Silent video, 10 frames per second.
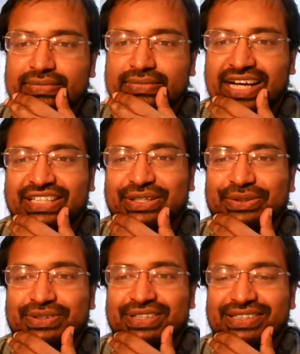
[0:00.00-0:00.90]
thank you.
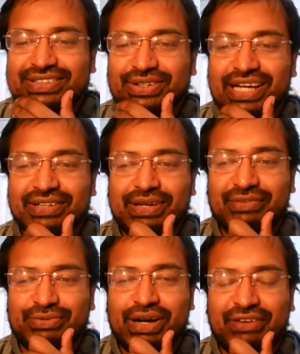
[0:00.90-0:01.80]
So yeah,
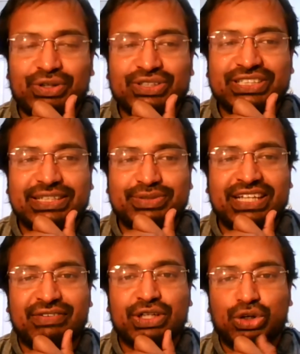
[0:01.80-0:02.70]
everyone seems to
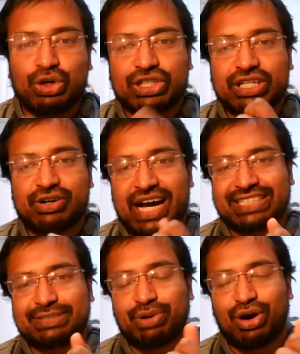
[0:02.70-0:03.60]
have a good
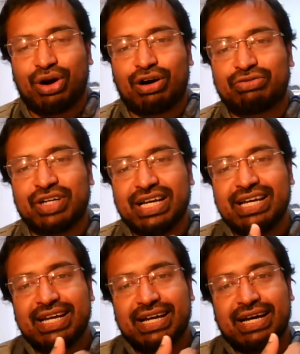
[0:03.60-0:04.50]
grasp of.
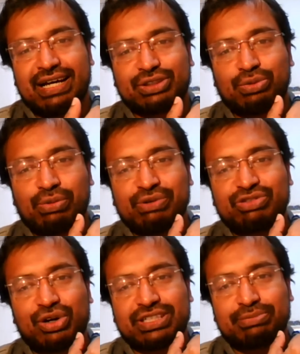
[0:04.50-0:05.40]
So what we've
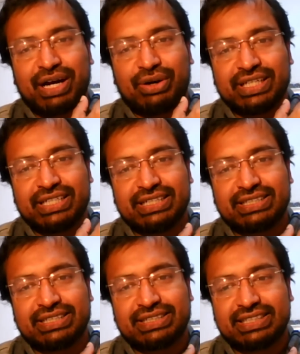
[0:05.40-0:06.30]
talked about
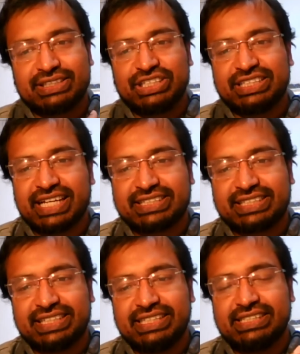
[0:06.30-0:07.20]
is the
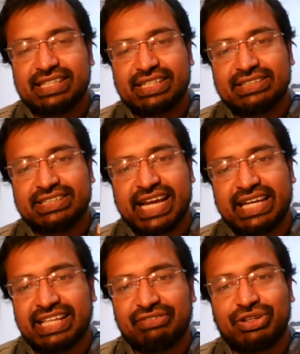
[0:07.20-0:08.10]
GCSEs, the
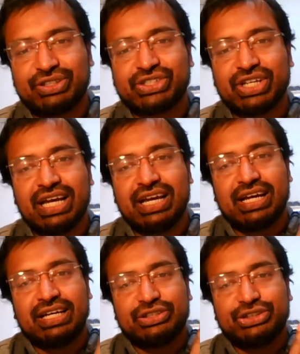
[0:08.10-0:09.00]
A-levels,
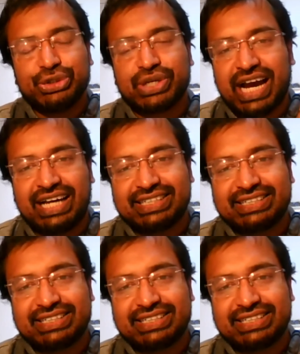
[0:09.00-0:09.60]
Ucat,